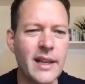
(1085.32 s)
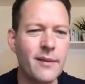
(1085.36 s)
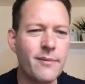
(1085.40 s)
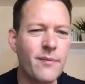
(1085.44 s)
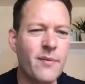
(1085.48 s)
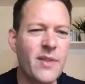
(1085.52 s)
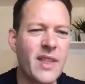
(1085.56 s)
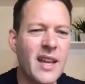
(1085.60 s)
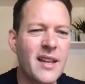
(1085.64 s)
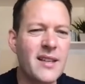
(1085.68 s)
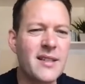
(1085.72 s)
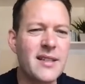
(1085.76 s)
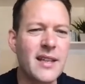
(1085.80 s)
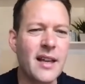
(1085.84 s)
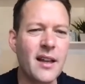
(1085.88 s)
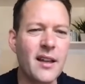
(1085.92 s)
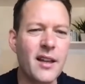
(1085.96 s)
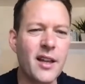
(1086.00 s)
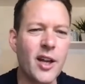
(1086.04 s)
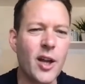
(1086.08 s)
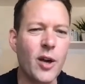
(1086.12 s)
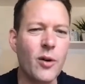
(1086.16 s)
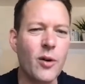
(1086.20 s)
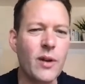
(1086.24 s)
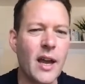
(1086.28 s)
things that
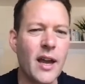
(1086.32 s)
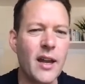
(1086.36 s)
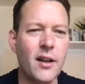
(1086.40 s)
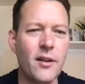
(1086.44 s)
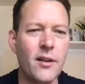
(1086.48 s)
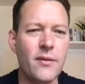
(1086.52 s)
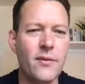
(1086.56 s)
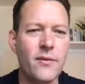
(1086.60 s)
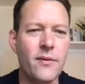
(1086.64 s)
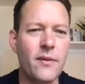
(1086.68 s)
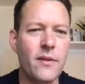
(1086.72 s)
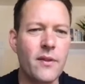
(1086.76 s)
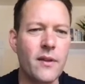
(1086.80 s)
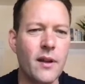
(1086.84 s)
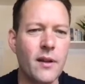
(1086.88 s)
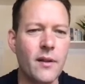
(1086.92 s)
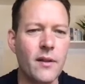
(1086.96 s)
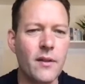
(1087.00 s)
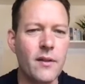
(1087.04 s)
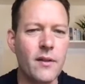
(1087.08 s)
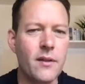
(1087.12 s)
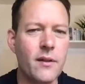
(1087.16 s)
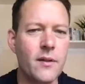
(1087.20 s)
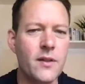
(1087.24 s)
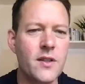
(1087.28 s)
kind of
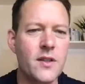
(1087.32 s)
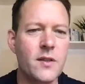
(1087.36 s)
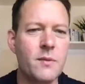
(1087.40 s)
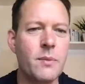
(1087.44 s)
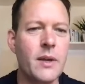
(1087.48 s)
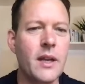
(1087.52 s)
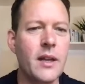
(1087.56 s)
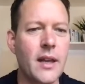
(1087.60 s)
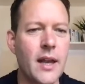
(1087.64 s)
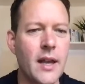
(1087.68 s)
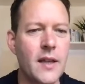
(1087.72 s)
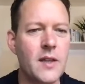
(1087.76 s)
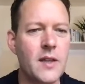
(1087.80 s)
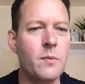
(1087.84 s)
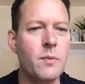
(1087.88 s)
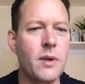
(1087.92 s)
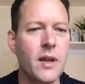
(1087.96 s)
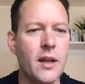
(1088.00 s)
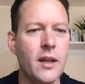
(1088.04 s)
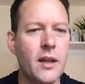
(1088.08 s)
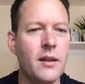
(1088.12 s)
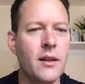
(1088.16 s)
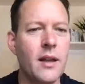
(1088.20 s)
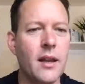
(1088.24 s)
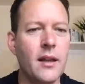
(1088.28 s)
the spin has
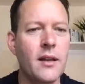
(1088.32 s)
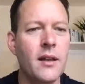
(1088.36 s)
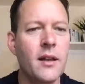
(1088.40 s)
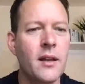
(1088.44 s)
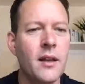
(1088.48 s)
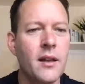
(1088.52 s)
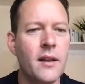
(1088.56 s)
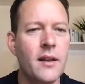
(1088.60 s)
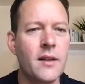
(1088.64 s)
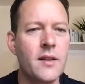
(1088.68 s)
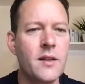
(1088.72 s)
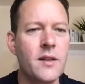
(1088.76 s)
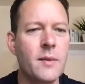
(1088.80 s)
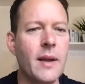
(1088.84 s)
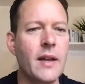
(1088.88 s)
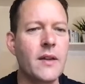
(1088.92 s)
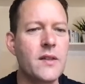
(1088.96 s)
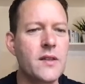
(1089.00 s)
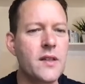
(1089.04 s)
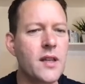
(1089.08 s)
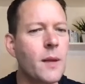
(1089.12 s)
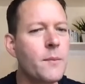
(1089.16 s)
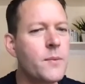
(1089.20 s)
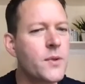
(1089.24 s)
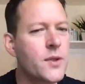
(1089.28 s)
been that it's about
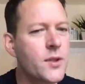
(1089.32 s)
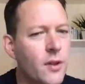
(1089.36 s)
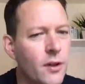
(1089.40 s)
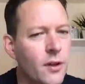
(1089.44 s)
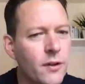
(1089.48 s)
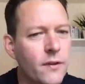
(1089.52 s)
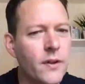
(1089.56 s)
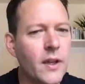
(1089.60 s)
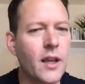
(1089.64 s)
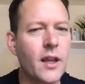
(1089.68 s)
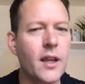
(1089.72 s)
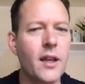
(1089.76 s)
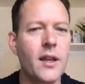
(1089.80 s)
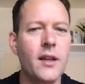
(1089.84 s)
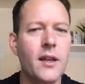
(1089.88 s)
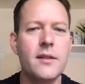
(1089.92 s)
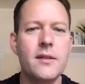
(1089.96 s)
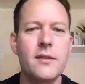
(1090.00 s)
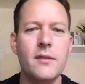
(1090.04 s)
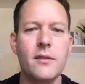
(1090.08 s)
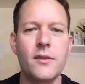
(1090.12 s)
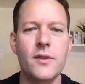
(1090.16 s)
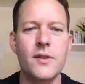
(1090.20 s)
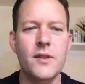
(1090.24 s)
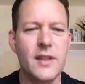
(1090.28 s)
subservience
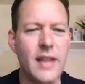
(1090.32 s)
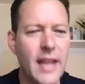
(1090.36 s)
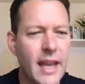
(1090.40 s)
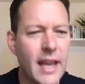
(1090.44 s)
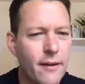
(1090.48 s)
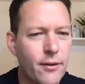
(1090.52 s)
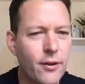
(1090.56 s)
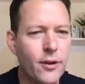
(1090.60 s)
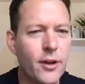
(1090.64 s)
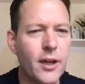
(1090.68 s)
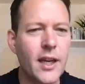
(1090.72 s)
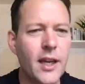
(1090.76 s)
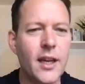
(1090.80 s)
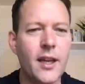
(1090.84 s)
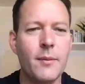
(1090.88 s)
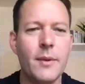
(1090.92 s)
or slavery.